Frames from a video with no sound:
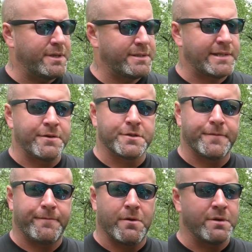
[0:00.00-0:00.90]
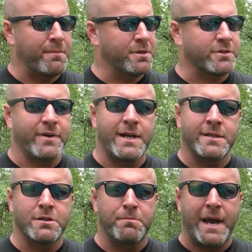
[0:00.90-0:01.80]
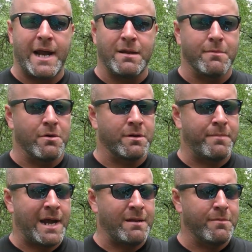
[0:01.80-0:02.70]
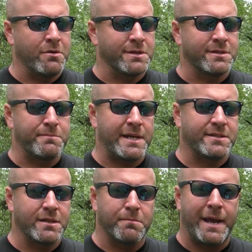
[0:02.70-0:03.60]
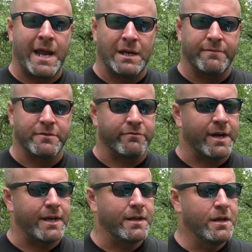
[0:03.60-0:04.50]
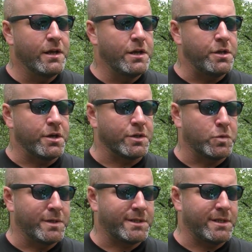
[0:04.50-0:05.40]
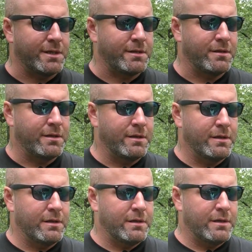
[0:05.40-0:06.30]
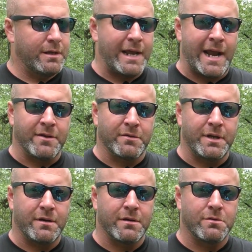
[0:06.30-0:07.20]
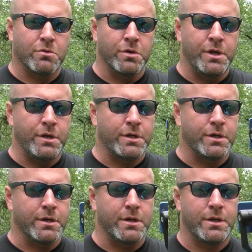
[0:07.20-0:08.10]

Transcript: centers the phone, and puts it right into panning mode. And panning mode is basically to pan left and right. You could twist the handle here, or you could